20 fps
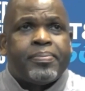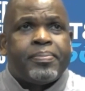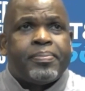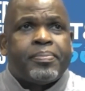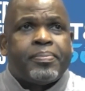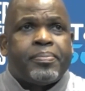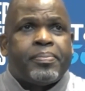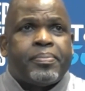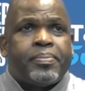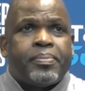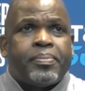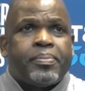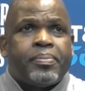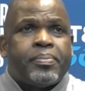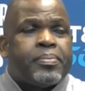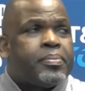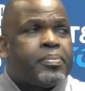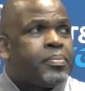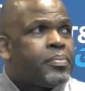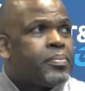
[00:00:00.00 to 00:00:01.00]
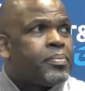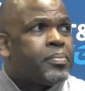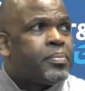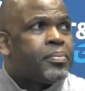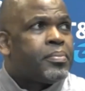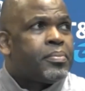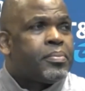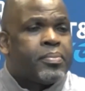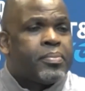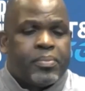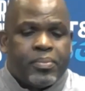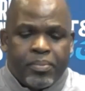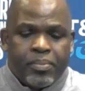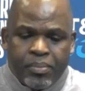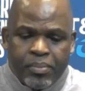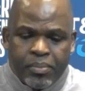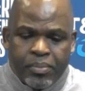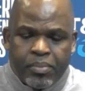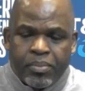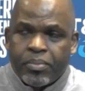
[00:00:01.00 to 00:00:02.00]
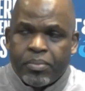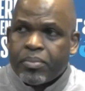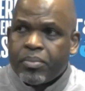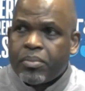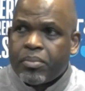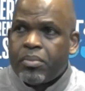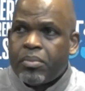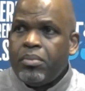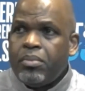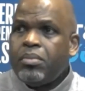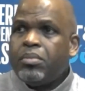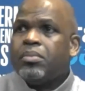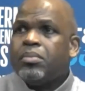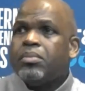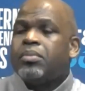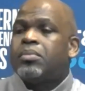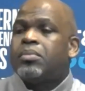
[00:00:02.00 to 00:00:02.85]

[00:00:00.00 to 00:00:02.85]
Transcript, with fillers: All right, we're going to take a couple from the room. We're going to start with Sarah.